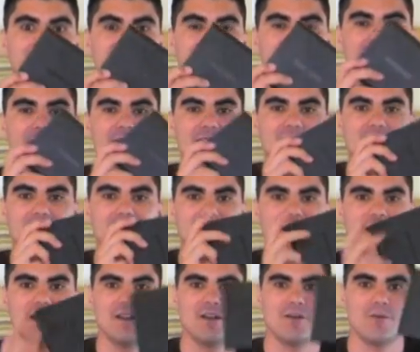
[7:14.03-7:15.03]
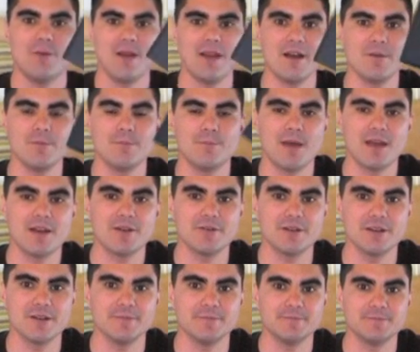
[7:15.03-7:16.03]
carry round
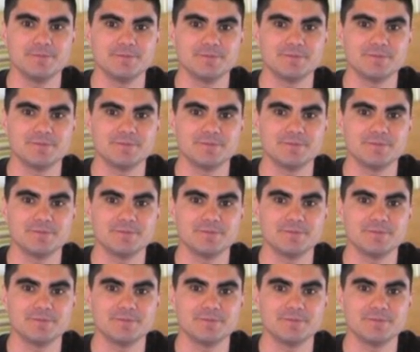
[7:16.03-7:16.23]
battery.